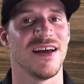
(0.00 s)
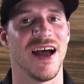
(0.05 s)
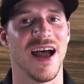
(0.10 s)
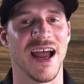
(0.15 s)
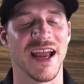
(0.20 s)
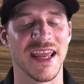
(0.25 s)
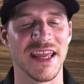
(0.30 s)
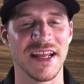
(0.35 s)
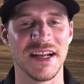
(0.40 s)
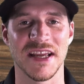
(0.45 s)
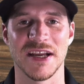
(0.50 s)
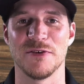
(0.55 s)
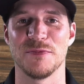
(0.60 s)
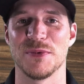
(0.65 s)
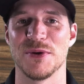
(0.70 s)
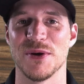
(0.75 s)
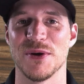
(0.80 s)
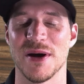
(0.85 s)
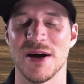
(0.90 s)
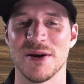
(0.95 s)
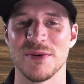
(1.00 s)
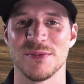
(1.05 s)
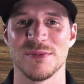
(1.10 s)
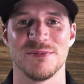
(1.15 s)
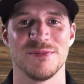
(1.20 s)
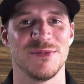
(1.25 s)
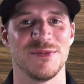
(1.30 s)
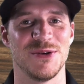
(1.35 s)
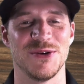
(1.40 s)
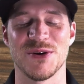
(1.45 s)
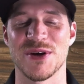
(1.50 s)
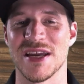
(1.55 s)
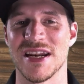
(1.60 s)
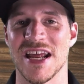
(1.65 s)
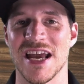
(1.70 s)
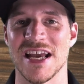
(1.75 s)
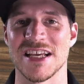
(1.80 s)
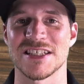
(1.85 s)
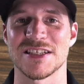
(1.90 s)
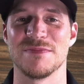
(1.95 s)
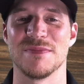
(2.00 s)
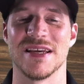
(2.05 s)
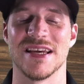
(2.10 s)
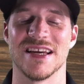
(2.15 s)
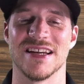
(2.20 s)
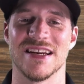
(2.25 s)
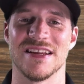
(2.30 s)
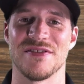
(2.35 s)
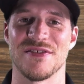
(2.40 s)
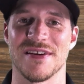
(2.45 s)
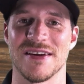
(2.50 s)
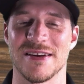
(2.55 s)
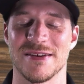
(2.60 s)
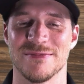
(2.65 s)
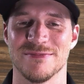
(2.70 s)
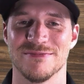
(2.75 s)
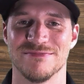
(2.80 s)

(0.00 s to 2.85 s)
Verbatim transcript: I can help you out. You can ask me anything.